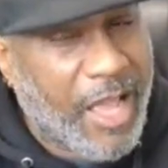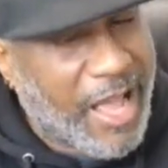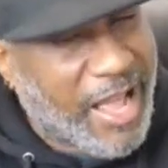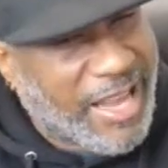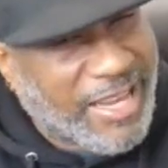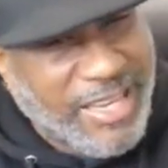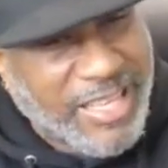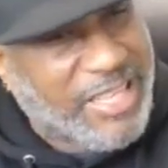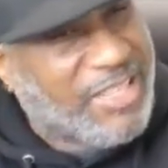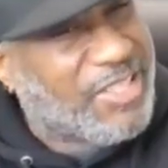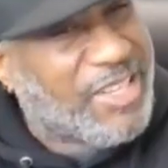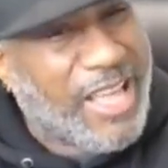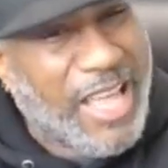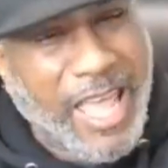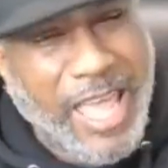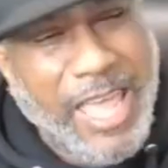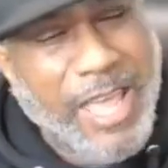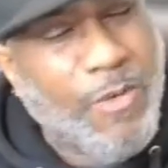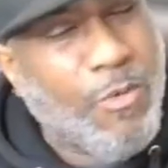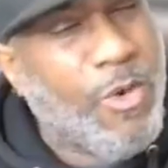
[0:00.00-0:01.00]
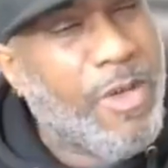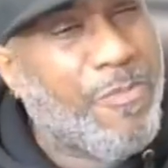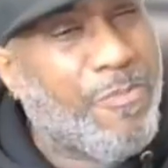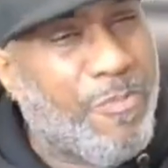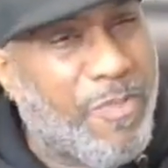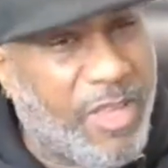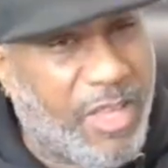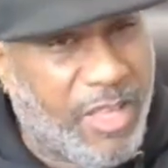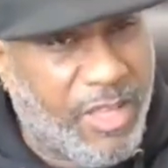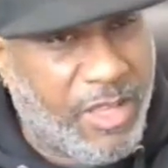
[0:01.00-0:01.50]
I need you to hang with
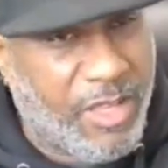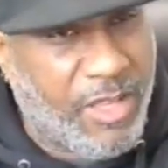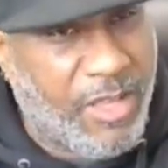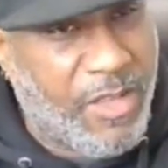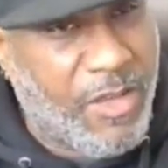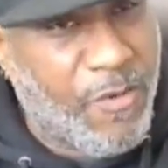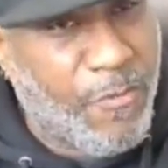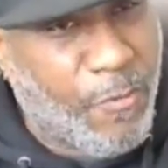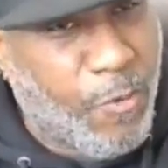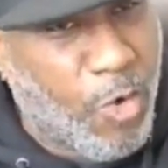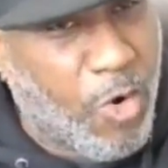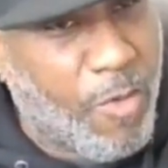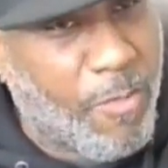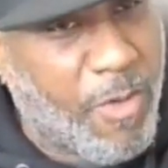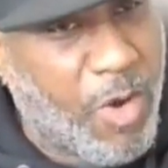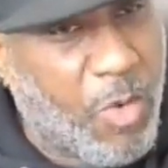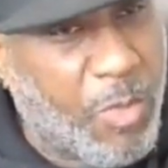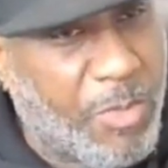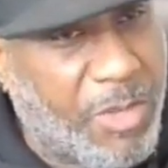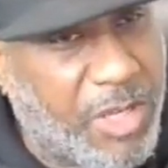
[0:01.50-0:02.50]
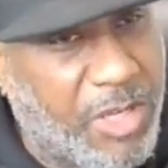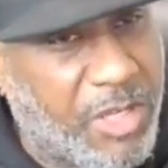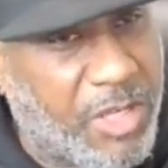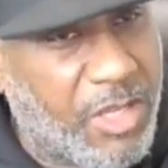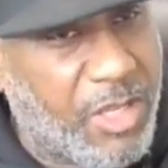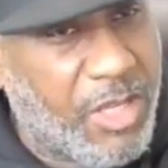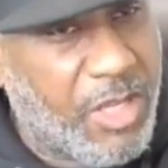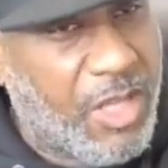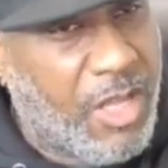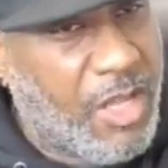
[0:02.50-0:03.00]
me for a moment.
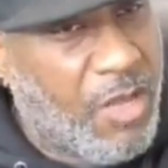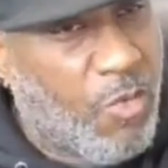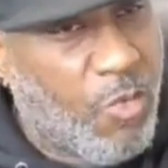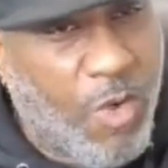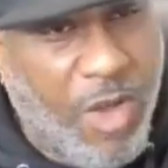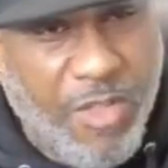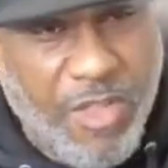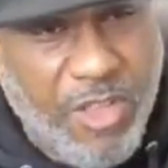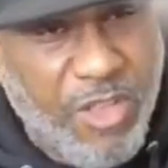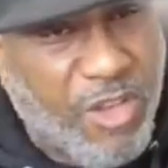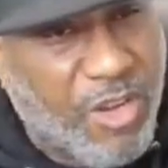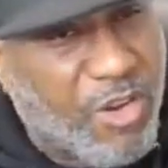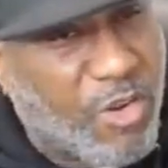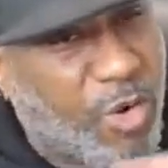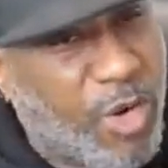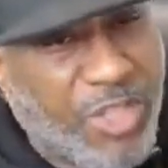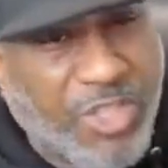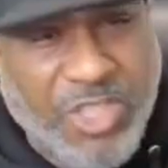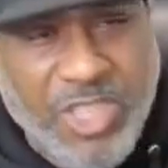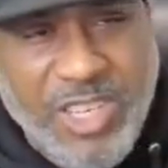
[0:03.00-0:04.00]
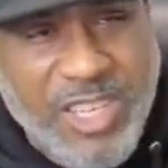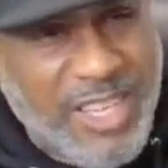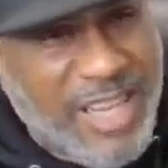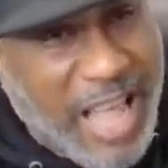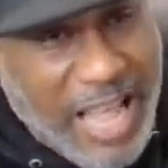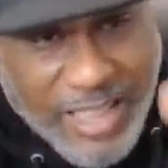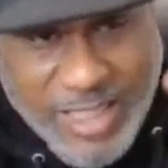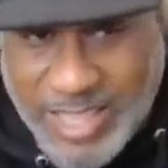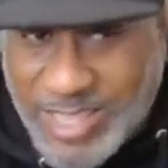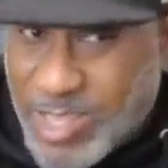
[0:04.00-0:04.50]
Whether you're Christian or
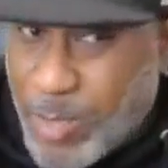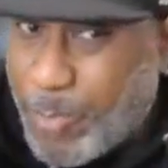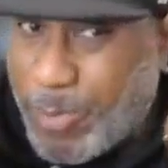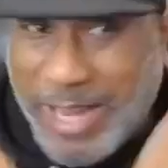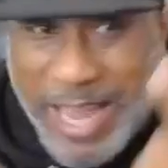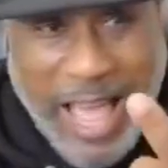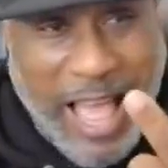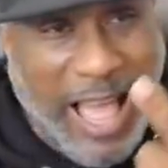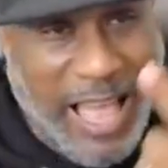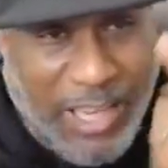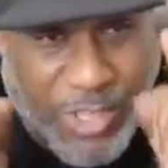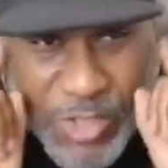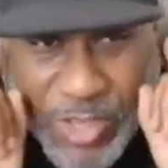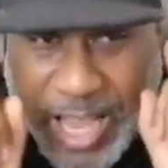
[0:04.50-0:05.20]
not, this applies.